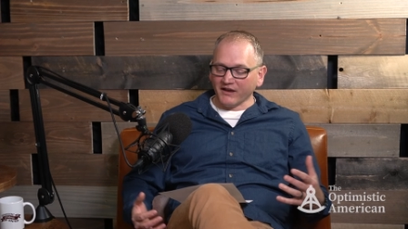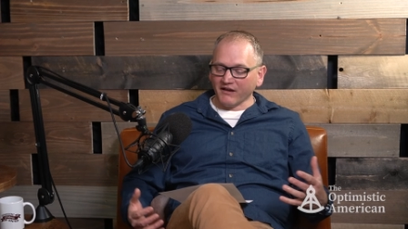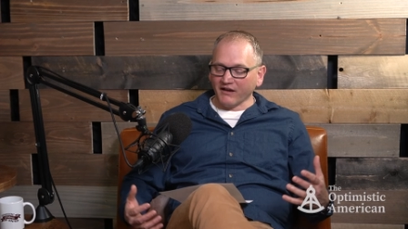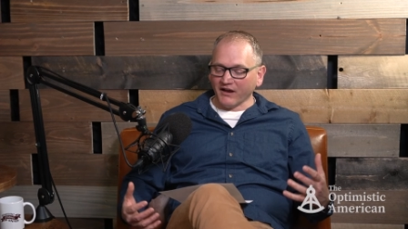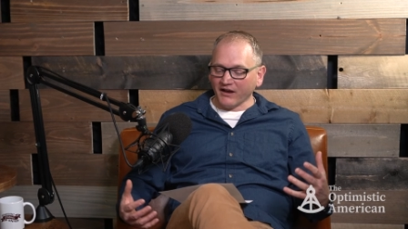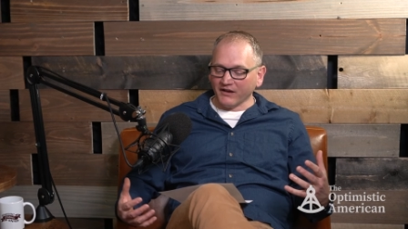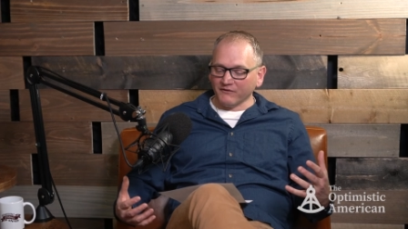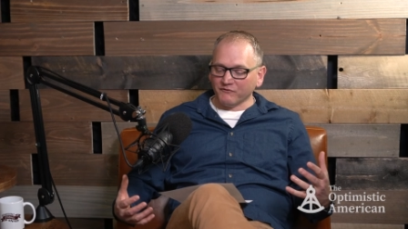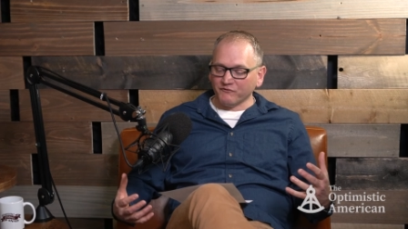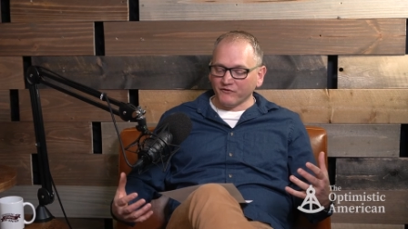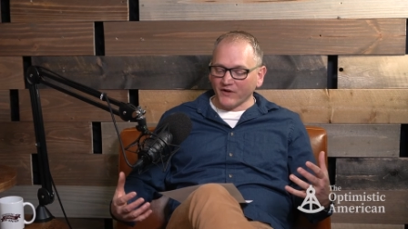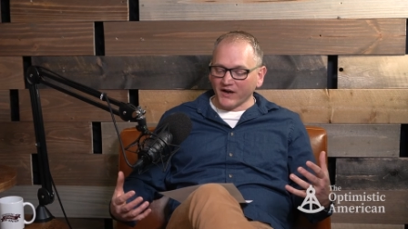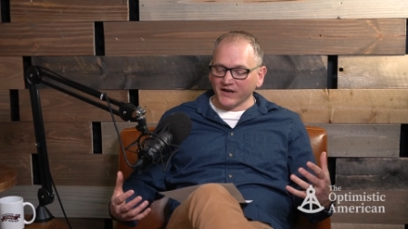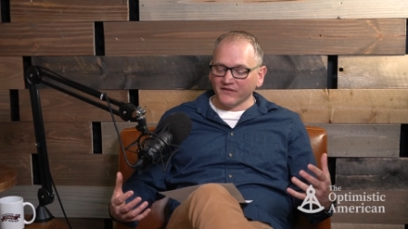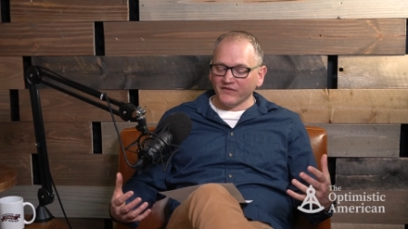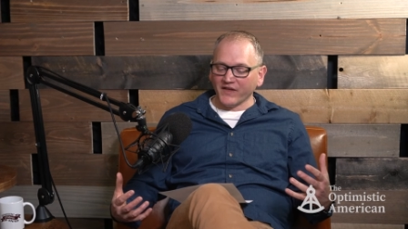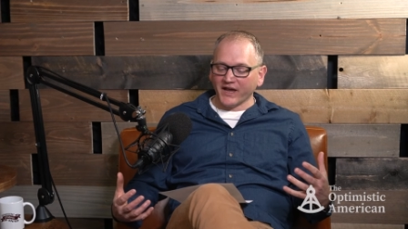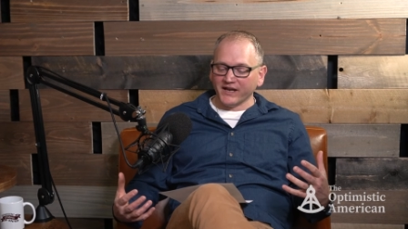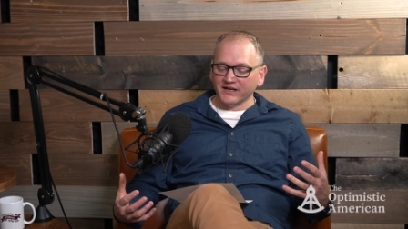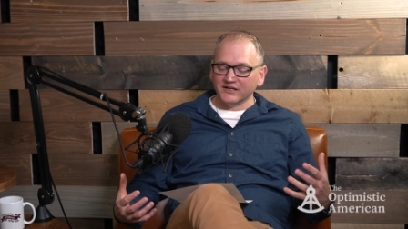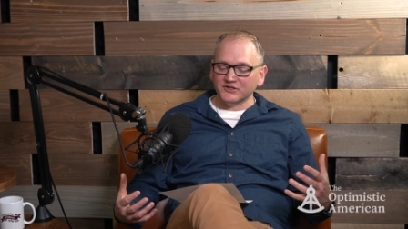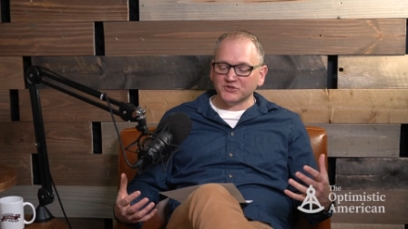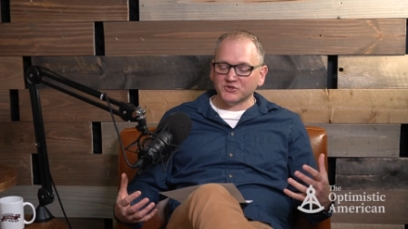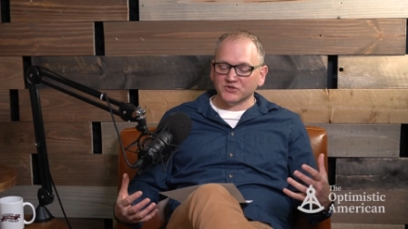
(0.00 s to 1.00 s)
I find
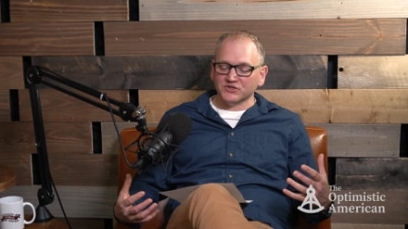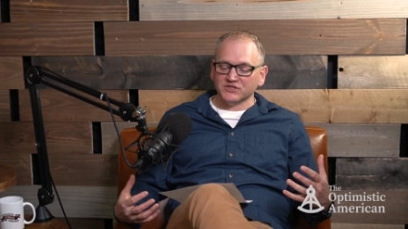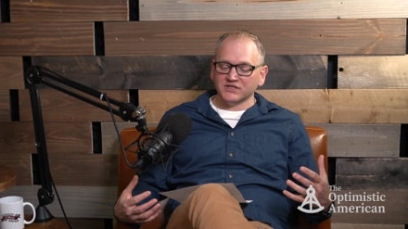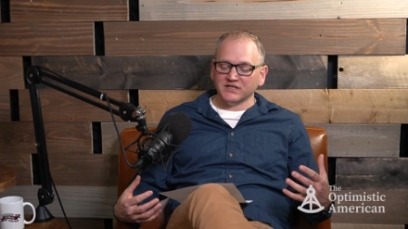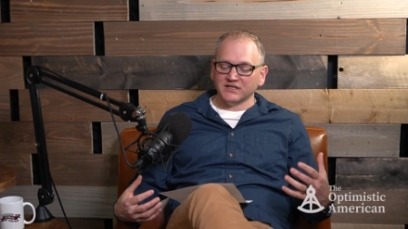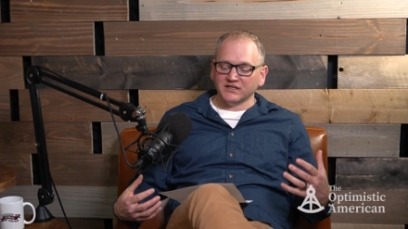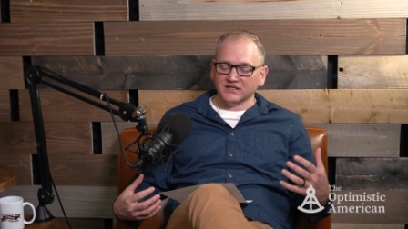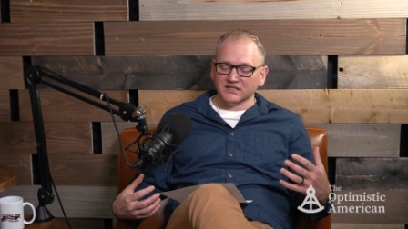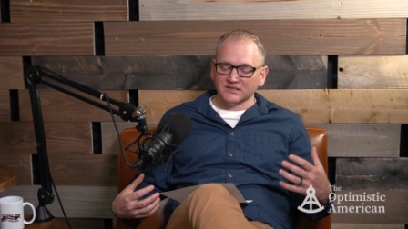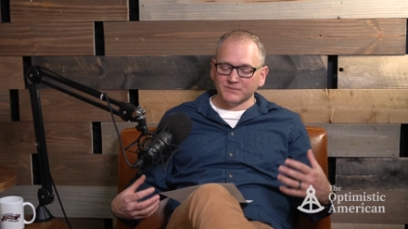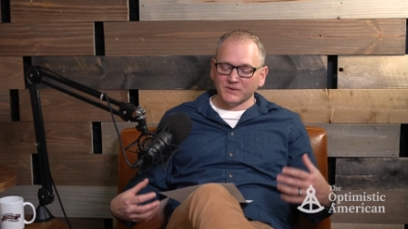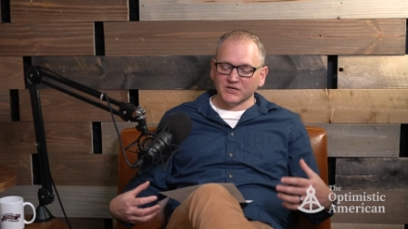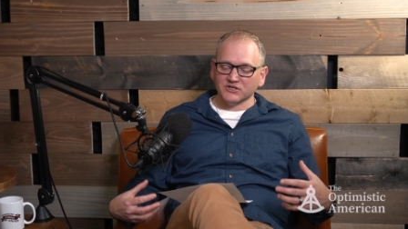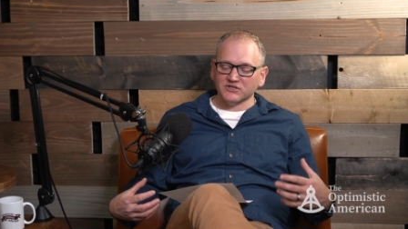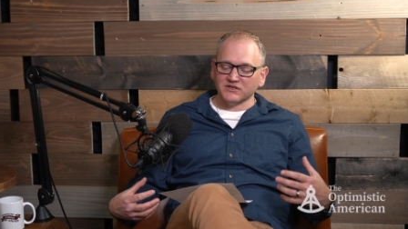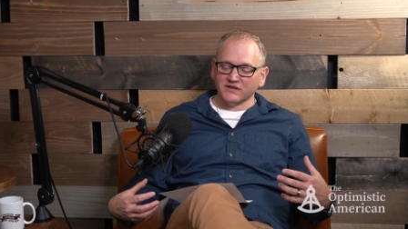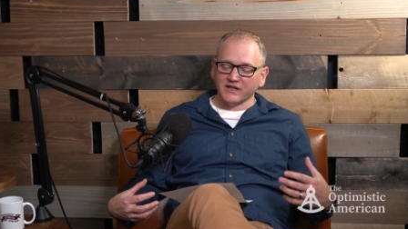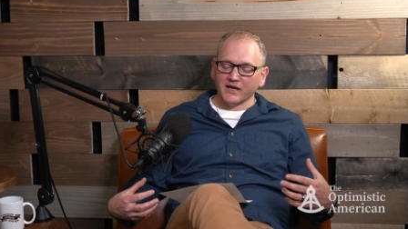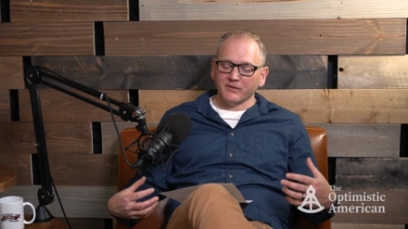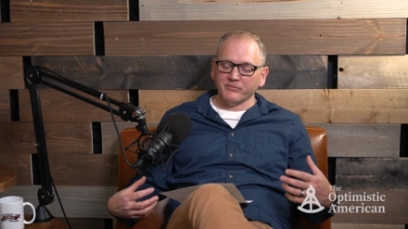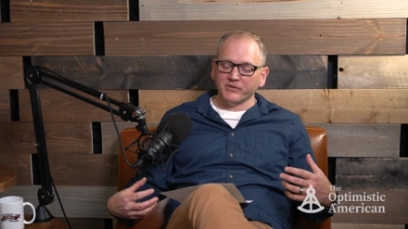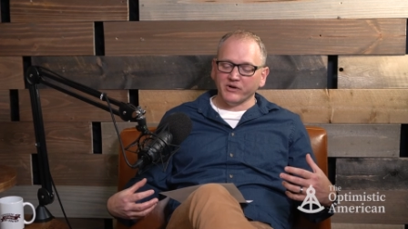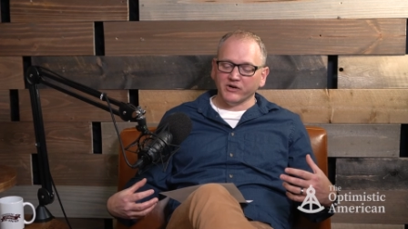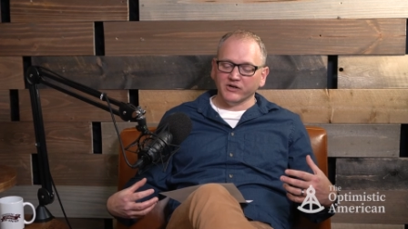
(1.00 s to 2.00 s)
that interesting especially
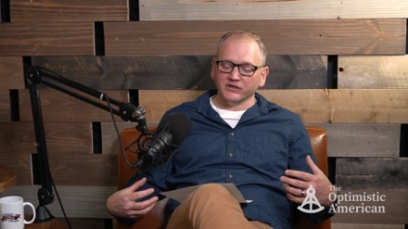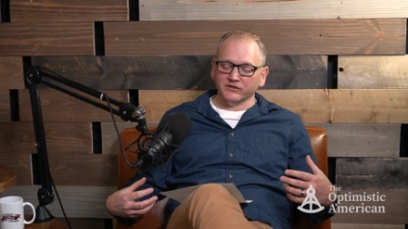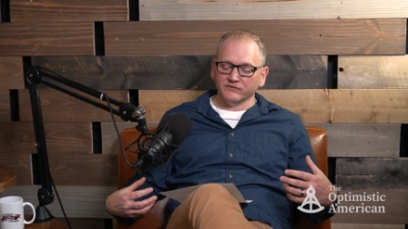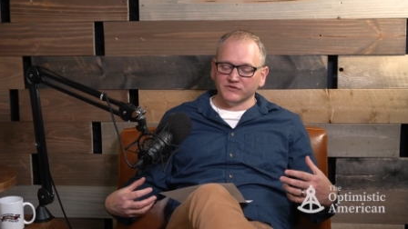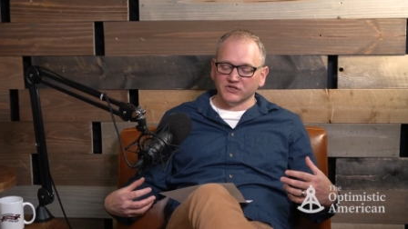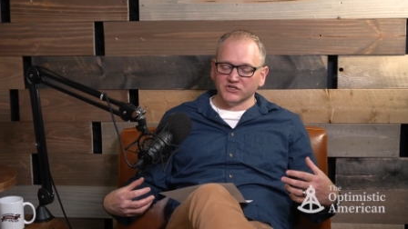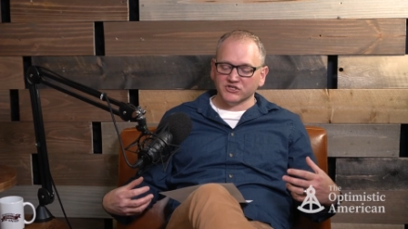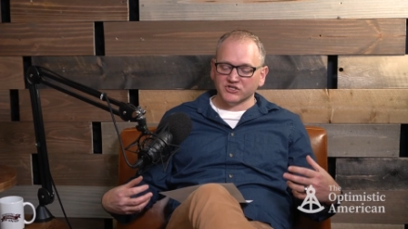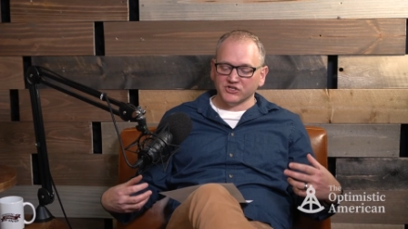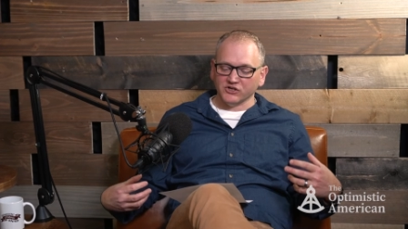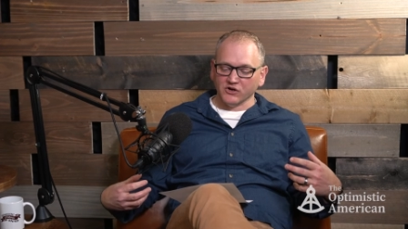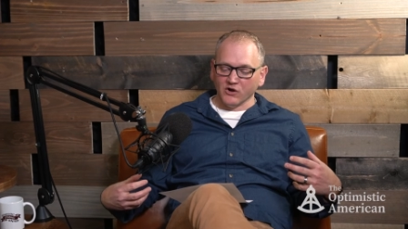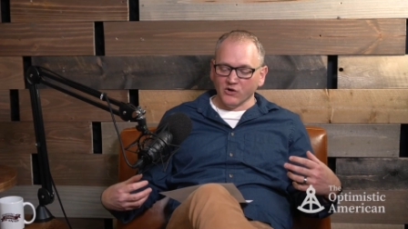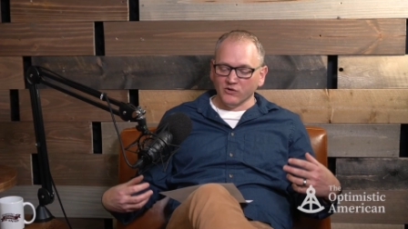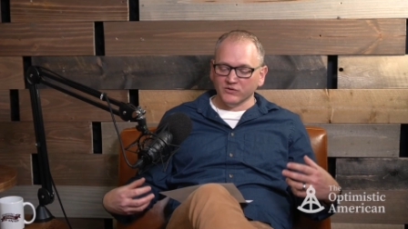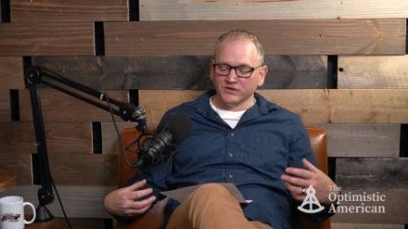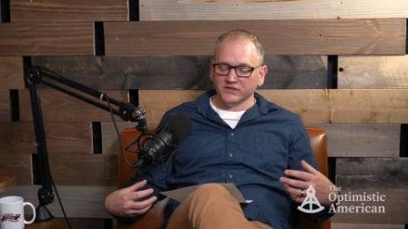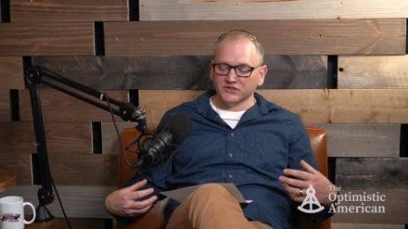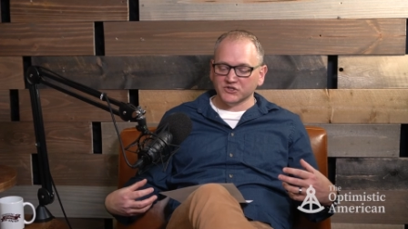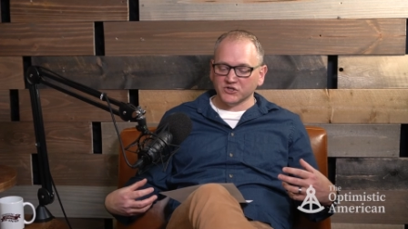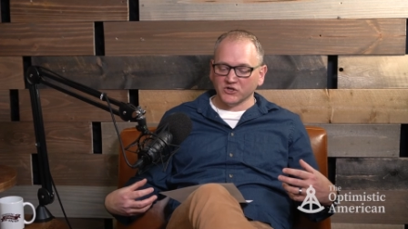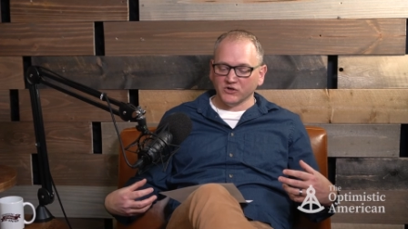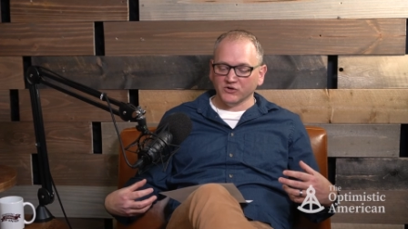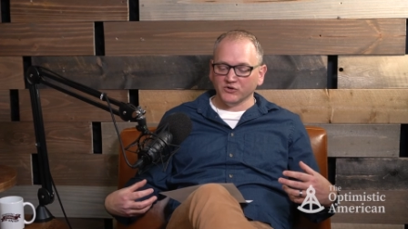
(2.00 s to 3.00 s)
that part of just your own
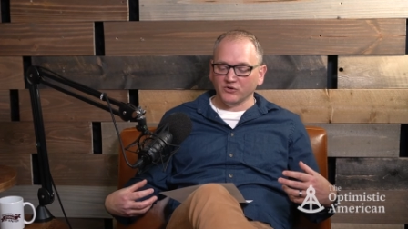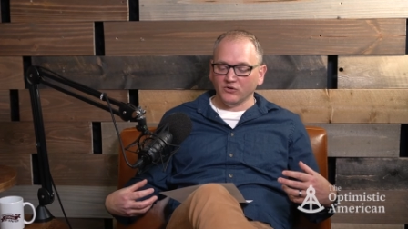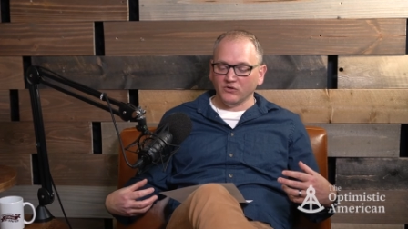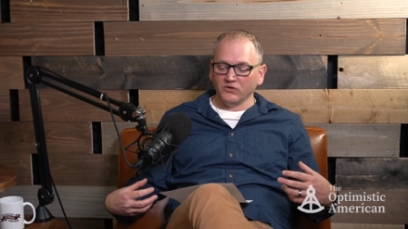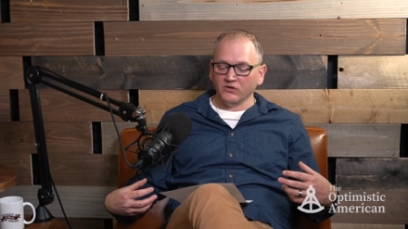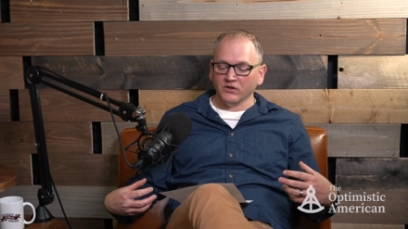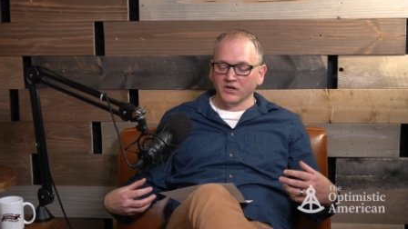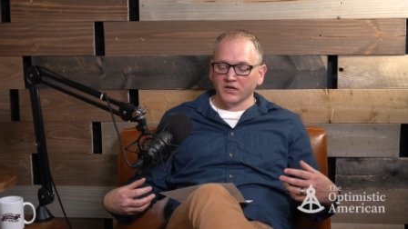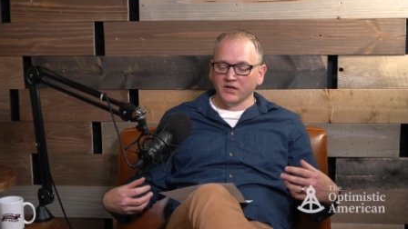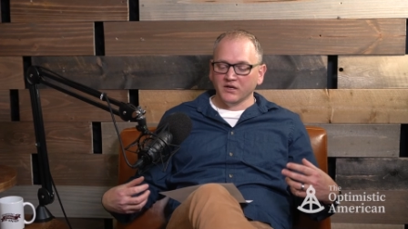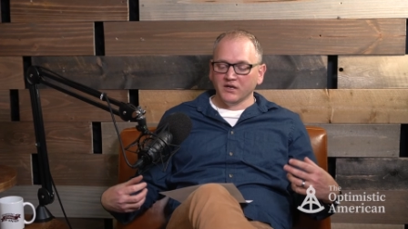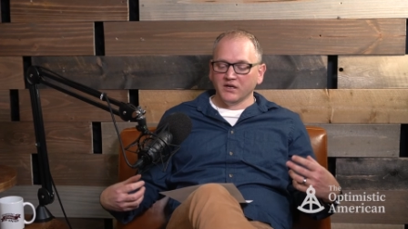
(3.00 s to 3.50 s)
internal